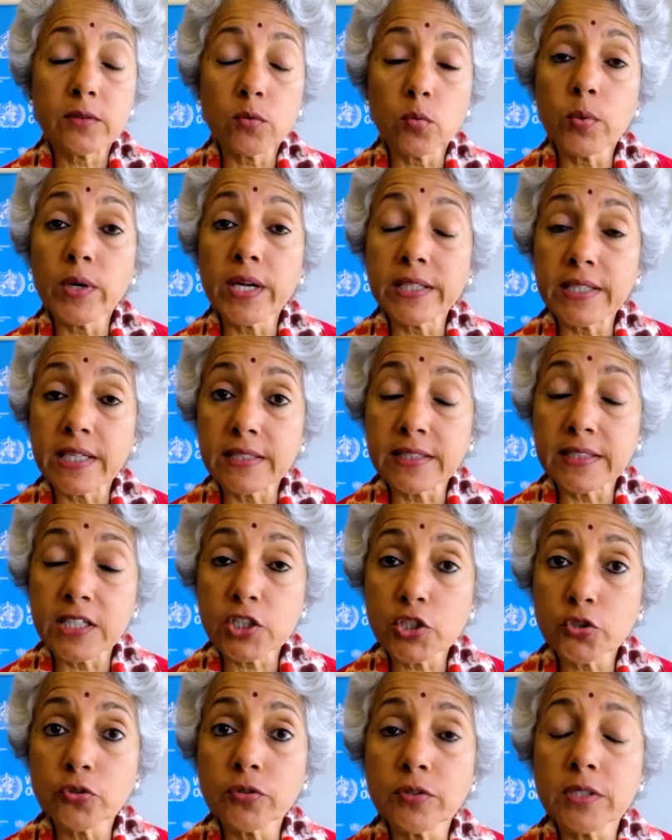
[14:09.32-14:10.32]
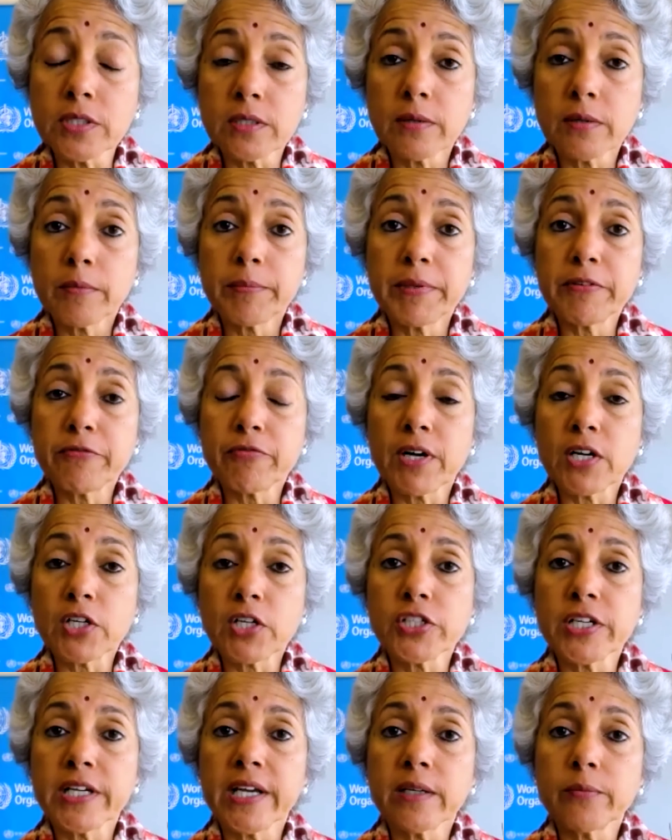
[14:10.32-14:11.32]
way that they should be
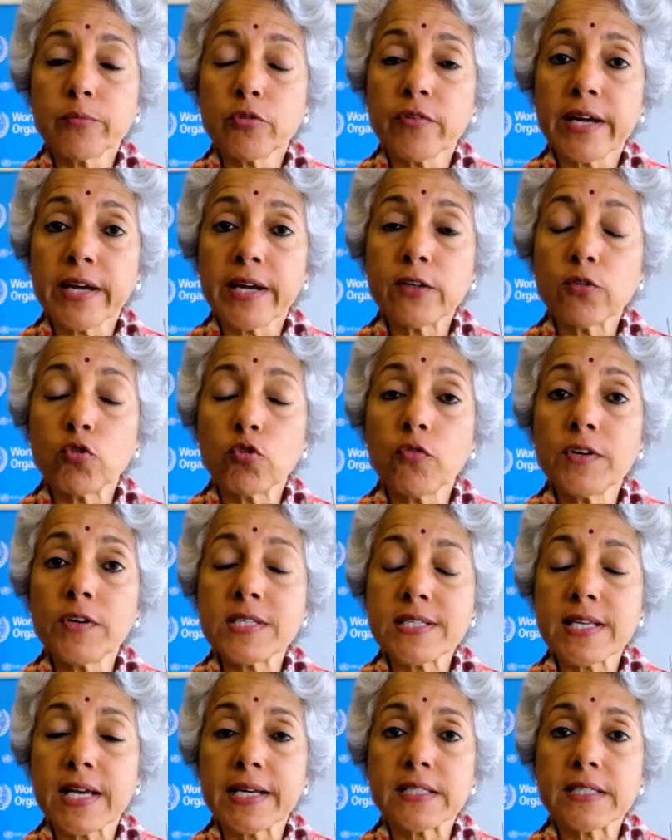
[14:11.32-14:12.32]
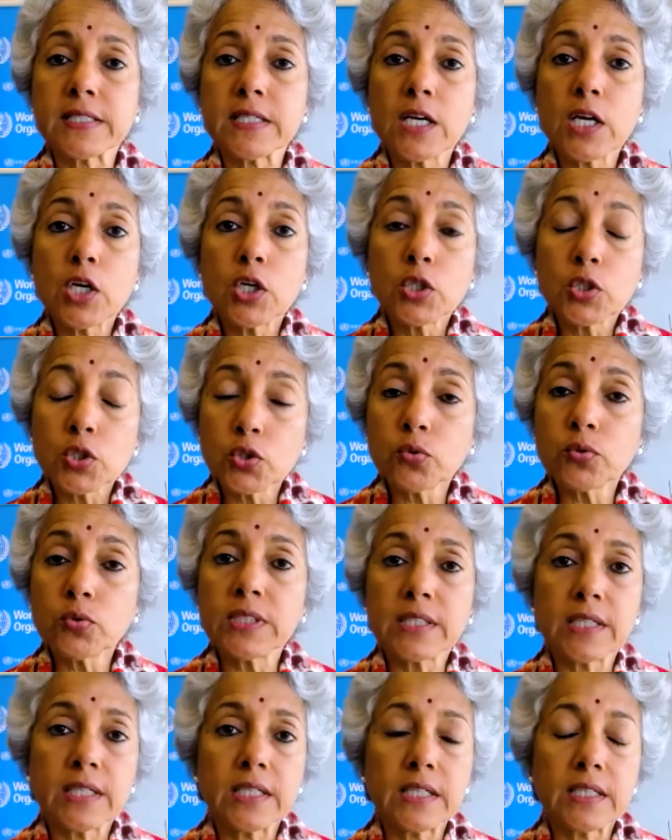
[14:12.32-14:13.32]
functioning, and providing oversight to the
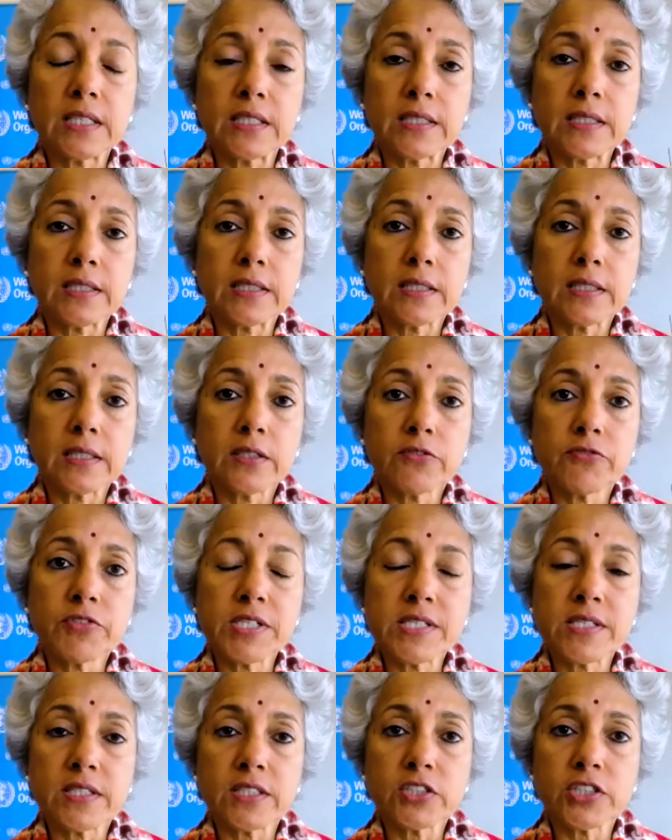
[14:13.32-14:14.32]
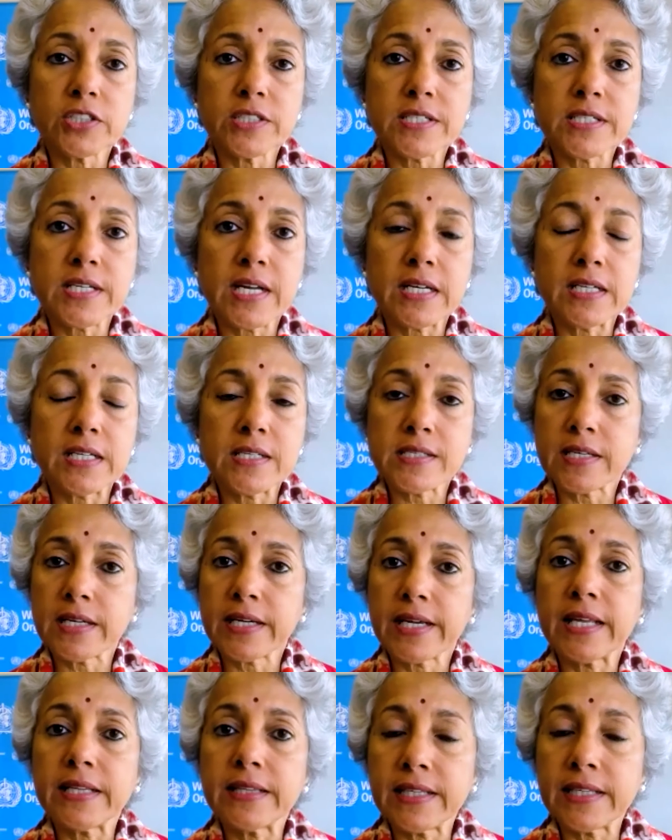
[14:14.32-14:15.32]
clinical research and studies. And
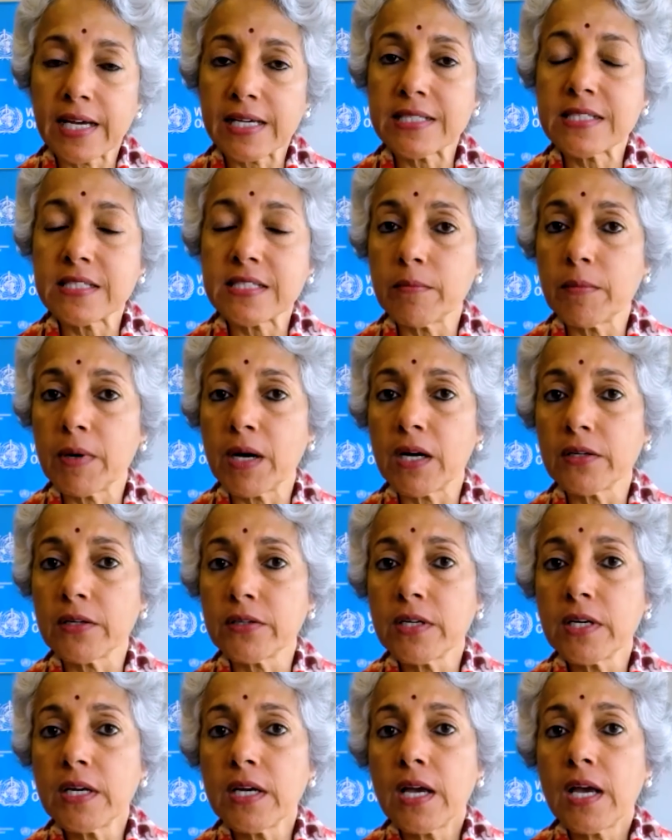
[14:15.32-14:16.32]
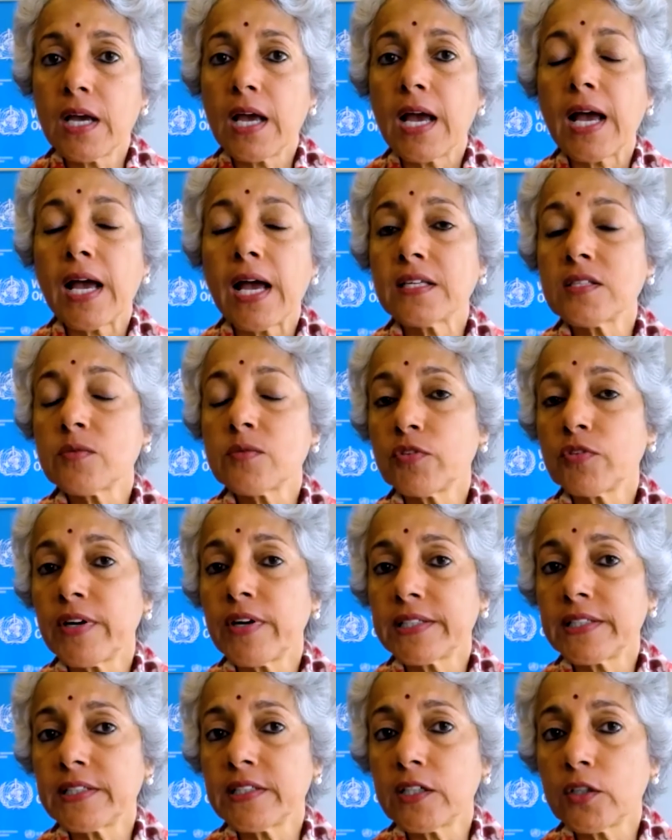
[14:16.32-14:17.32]
again, the ICMR has
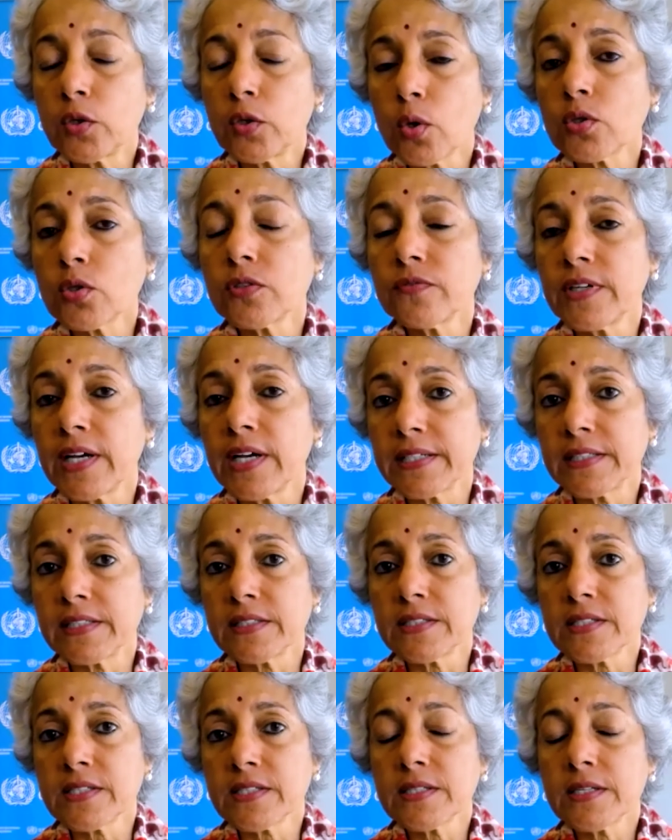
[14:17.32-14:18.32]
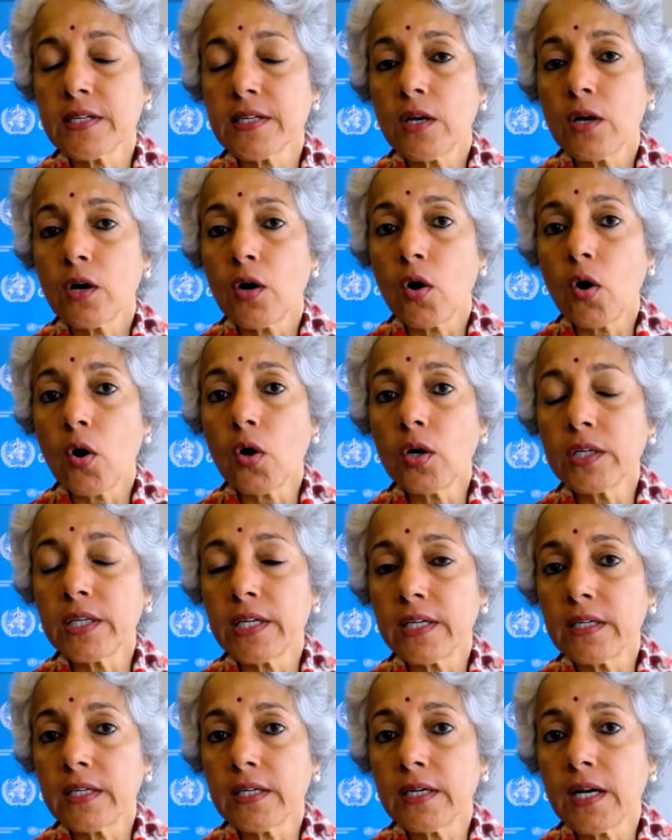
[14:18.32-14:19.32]
provided a lot of guidance on
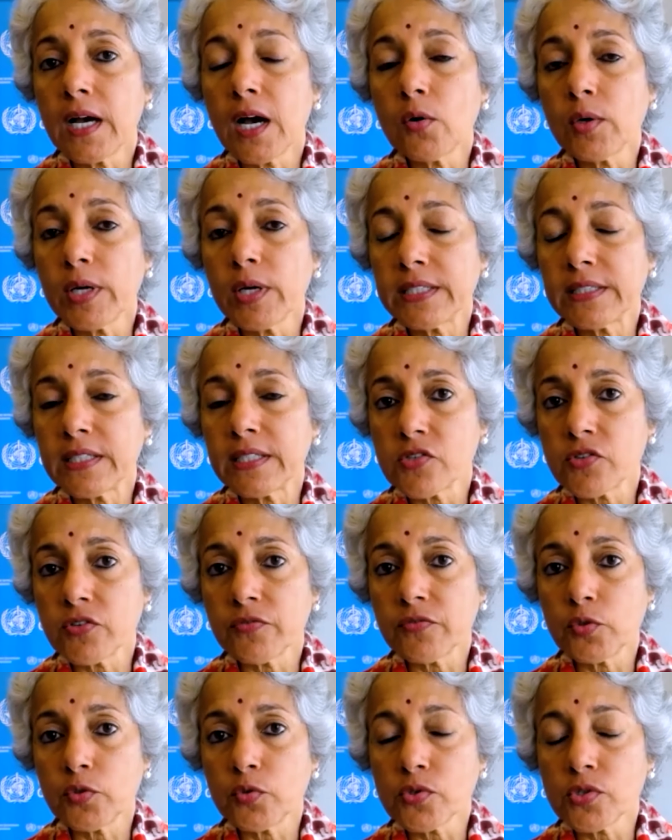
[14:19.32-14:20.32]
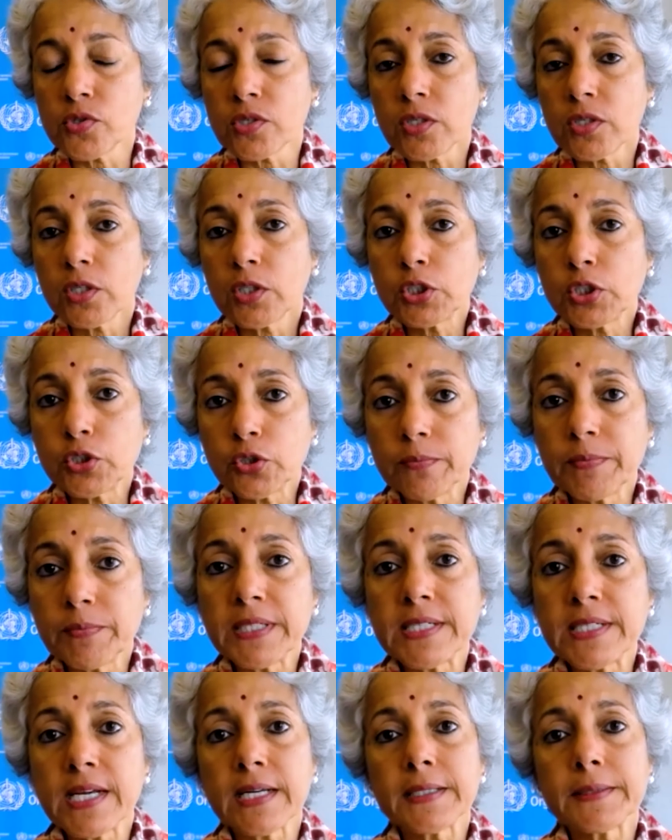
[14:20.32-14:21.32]
how ethics reviews should be
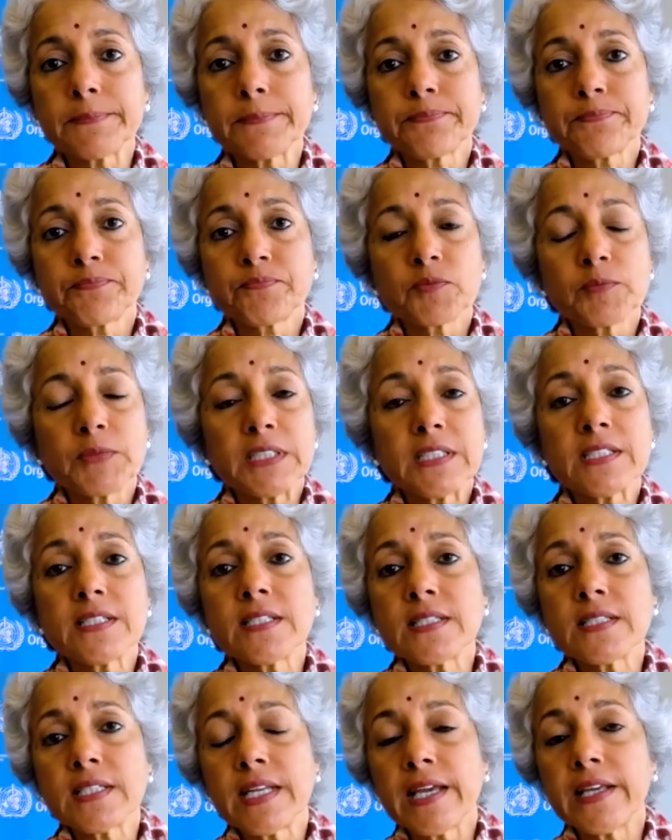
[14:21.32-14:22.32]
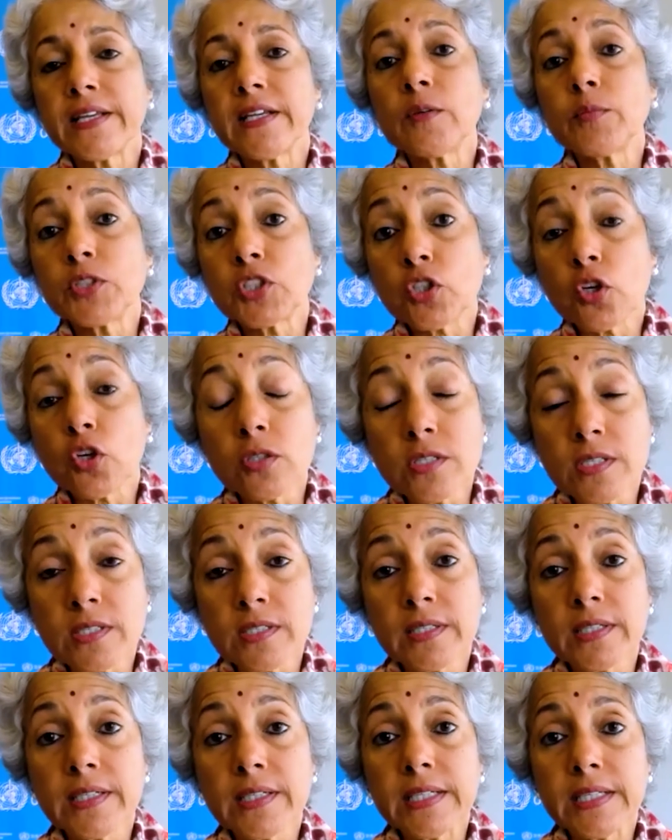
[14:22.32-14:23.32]
done. But this is an area which
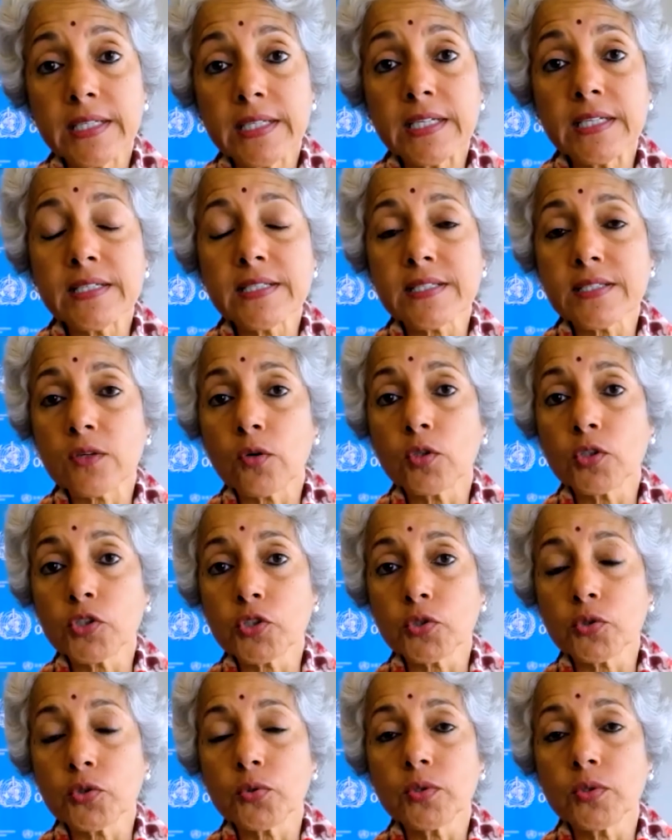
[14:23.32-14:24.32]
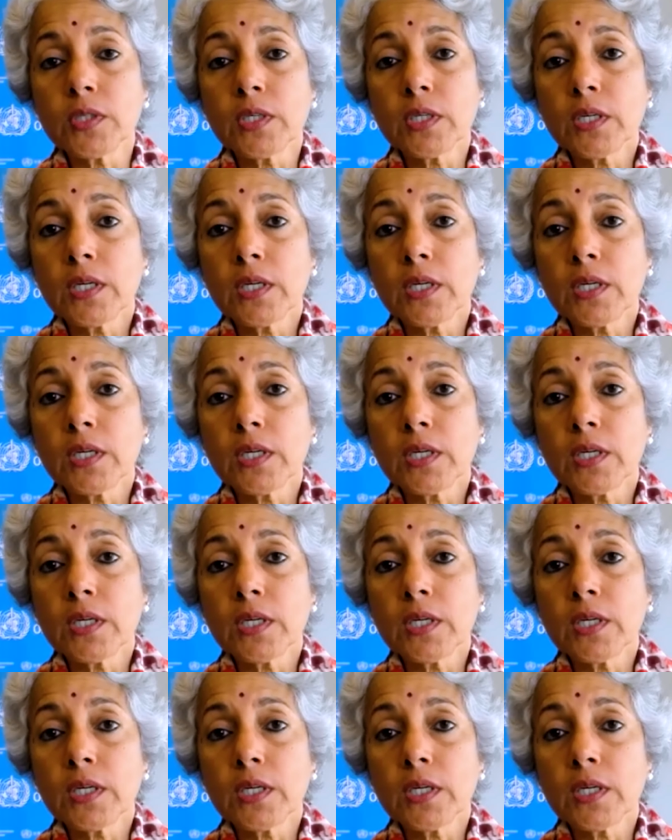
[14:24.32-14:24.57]
constantly needs also